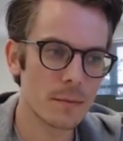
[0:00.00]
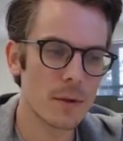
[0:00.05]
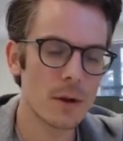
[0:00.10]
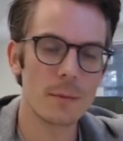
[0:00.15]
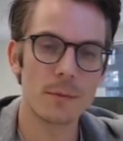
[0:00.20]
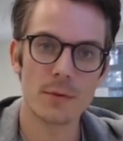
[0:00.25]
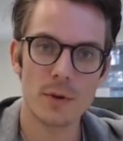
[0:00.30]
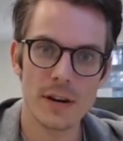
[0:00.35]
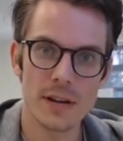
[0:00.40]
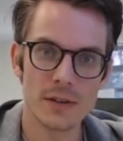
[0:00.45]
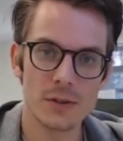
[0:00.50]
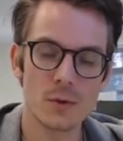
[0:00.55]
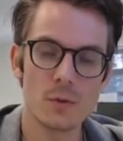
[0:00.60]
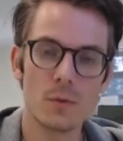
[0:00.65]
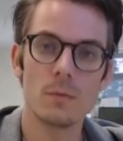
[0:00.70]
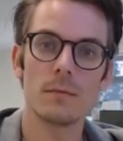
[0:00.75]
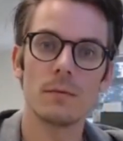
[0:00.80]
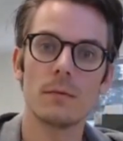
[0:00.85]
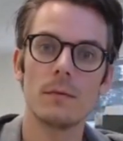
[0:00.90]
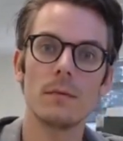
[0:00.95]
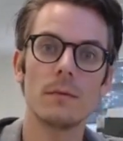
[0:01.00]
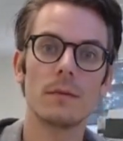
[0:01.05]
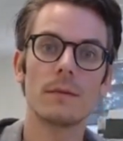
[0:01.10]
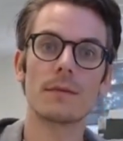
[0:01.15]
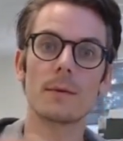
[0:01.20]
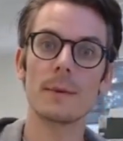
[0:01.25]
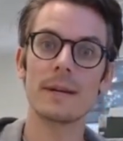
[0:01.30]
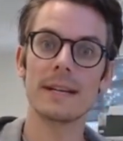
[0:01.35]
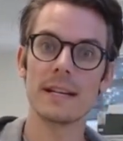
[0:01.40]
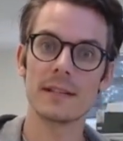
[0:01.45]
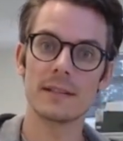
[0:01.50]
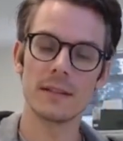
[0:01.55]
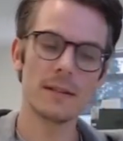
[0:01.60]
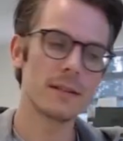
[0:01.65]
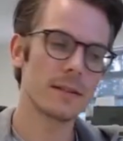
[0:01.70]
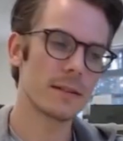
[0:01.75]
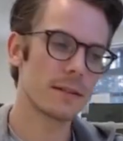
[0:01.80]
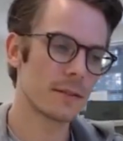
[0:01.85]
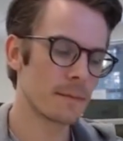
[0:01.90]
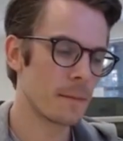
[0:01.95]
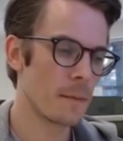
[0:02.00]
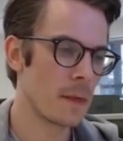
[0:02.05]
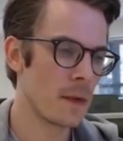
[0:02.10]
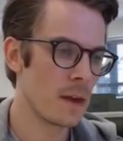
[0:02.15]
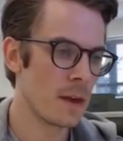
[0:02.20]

appraisal from a distance,